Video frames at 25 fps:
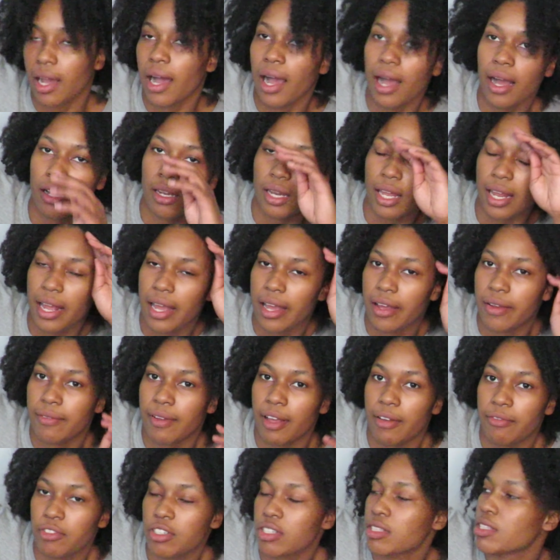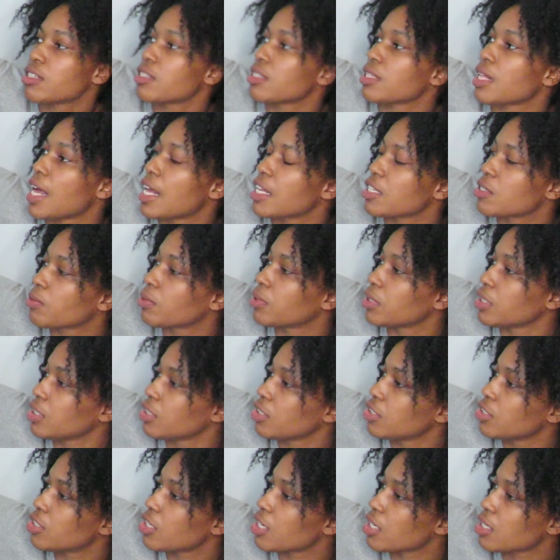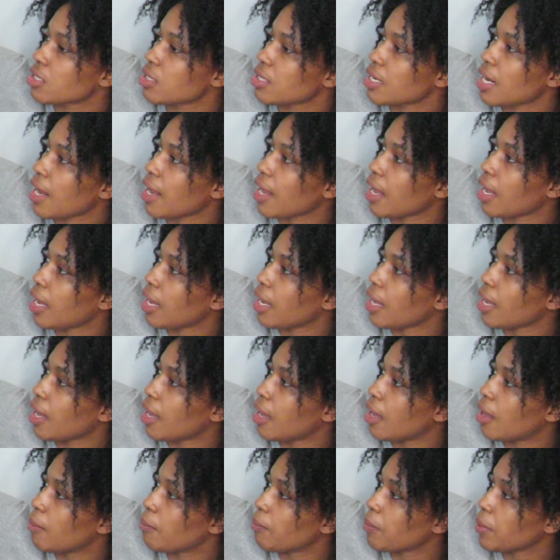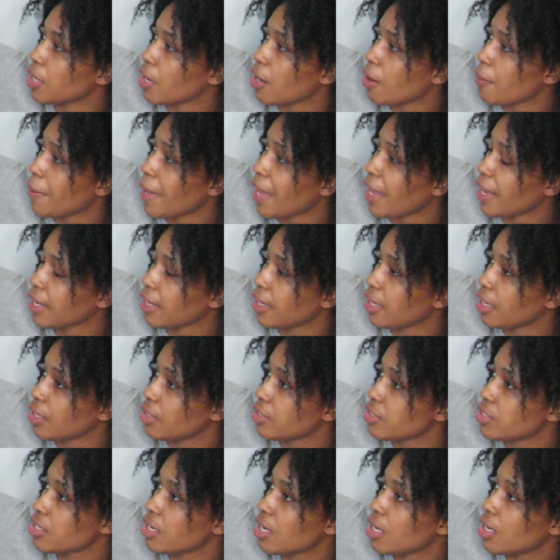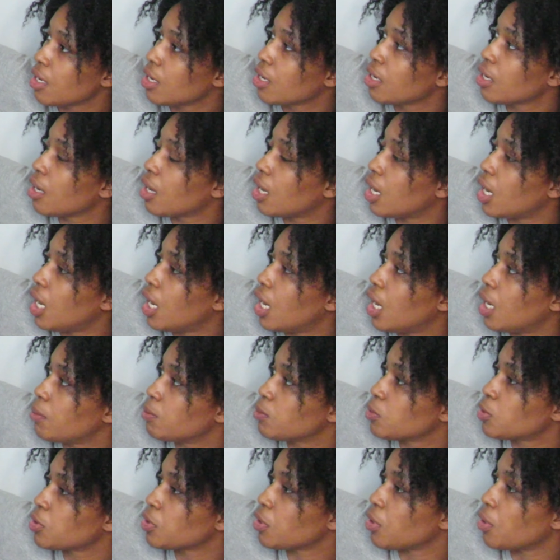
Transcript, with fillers: all I have after this last one is just a PR package. But I'm